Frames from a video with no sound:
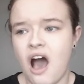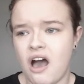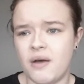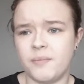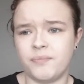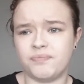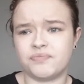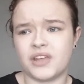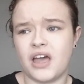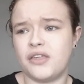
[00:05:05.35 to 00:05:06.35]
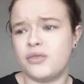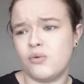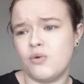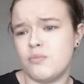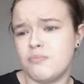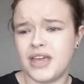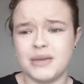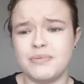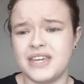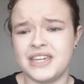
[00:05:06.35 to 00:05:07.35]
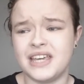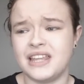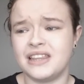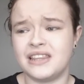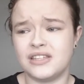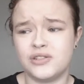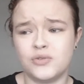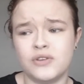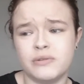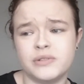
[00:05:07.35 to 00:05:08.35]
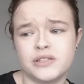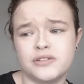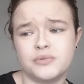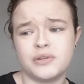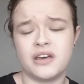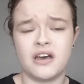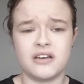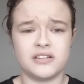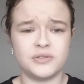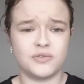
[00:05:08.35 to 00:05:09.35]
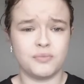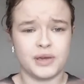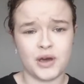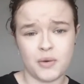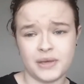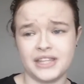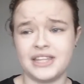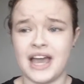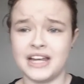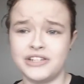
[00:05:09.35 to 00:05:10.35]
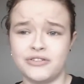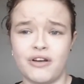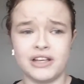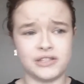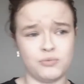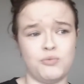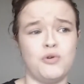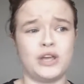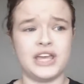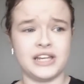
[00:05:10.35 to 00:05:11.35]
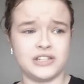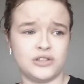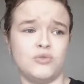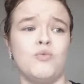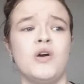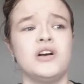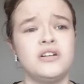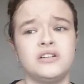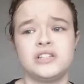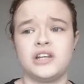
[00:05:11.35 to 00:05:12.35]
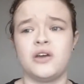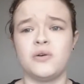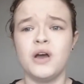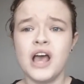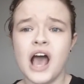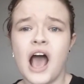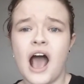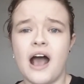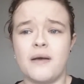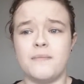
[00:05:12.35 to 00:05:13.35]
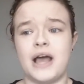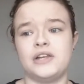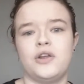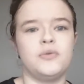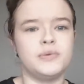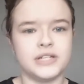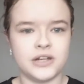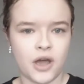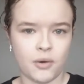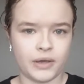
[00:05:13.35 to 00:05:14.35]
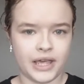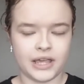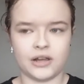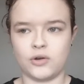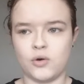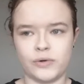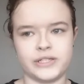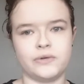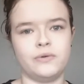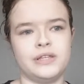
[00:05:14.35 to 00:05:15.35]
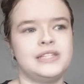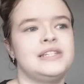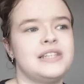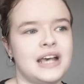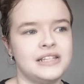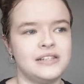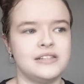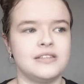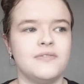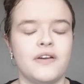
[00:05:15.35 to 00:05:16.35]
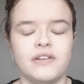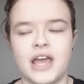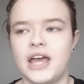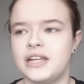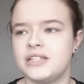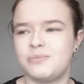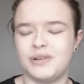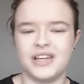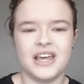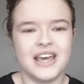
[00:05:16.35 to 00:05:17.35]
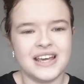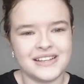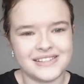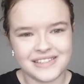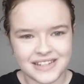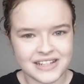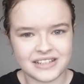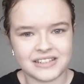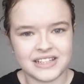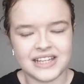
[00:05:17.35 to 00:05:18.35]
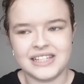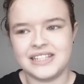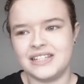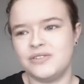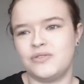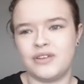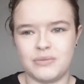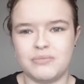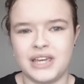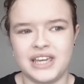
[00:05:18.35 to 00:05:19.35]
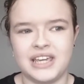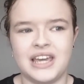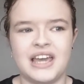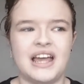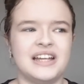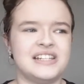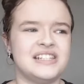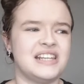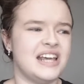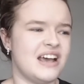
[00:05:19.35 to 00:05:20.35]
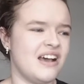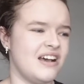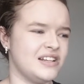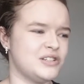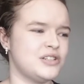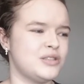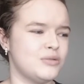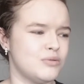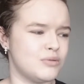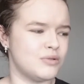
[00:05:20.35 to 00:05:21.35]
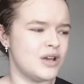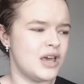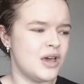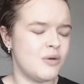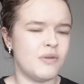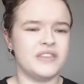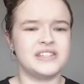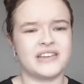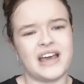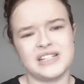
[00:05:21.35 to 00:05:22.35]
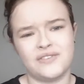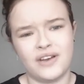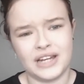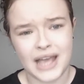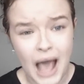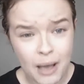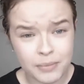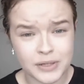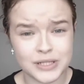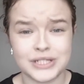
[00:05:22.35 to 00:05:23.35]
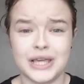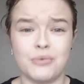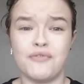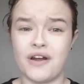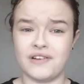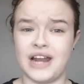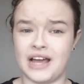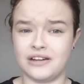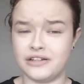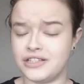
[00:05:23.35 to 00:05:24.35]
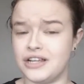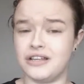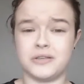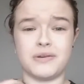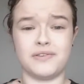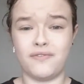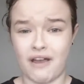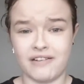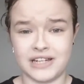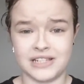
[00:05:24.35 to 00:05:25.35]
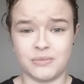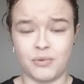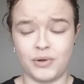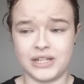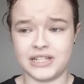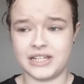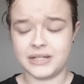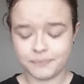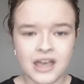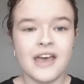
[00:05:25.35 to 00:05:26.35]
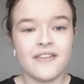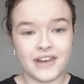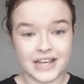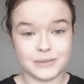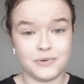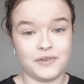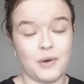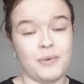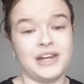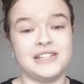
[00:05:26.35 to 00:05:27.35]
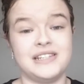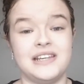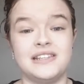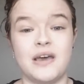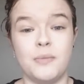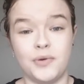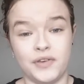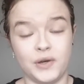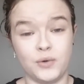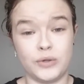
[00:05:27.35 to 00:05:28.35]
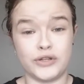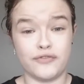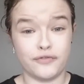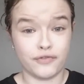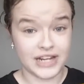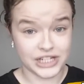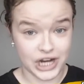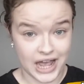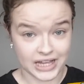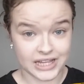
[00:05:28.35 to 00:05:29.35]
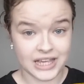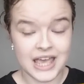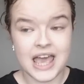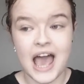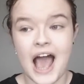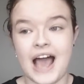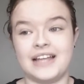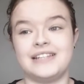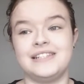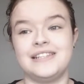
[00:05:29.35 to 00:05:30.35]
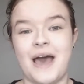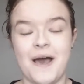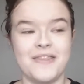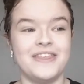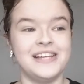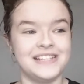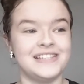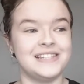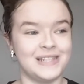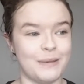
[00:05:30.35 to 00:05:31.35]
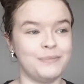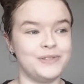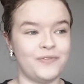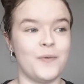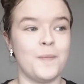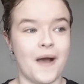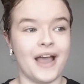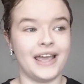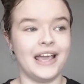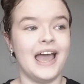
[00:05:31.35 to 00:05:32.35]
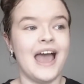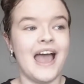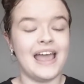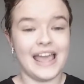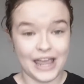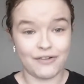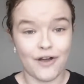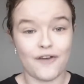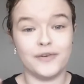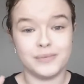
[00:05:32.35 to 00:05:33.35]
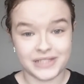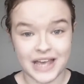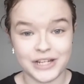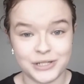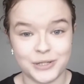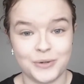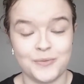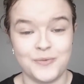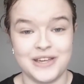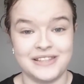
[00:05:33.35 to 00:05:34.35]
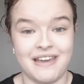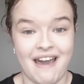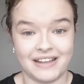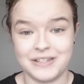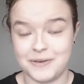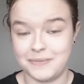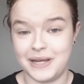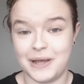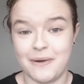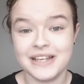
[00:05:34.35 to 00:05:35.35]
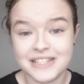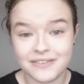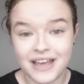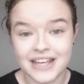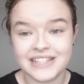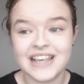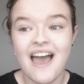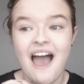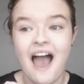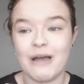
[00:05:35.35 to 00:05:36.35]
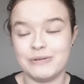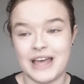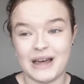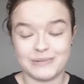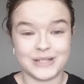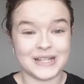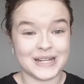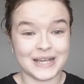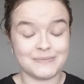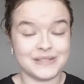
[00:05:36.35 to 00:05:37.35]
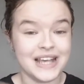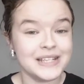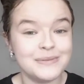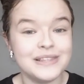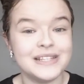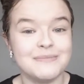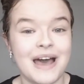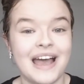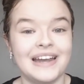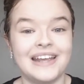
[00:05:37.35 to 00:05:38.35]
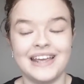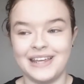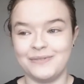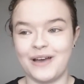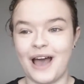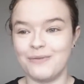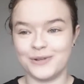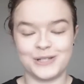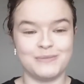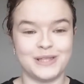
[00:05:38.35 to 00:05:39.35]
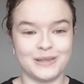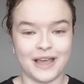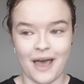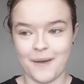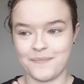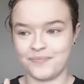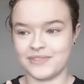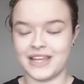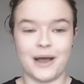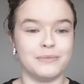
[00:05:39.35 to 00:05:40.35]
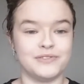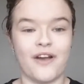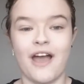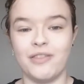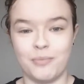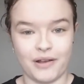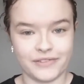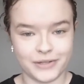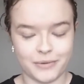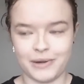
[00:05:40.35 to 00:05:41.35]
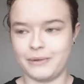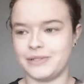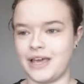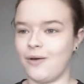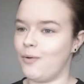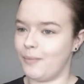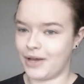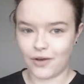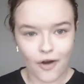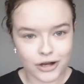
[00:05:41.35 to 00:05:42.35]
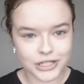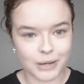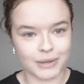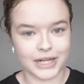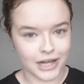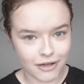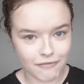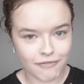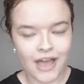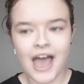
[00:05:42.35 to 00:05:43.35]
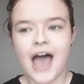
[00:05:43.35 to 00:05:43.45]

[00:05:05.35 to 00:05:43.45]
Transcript: I thought maybe the story was good with her sort of becoming the Antichrist and walking into the world, you know, and nobody knowing and causing all these disasters at the very end, but still, it didn't grip me, and I just thought, when the scares finally happened, they were very lacklustre, so I was very disappointed. The next movie on my list is a movie called Free Jack, and this stems from my era of obsession with the actor Emilio Estevez. I was absolutely obsessed with this man. I watched him in St. Elmo's Fire in the Breakfast Club, and I was like, oh my gosh, I'm in love.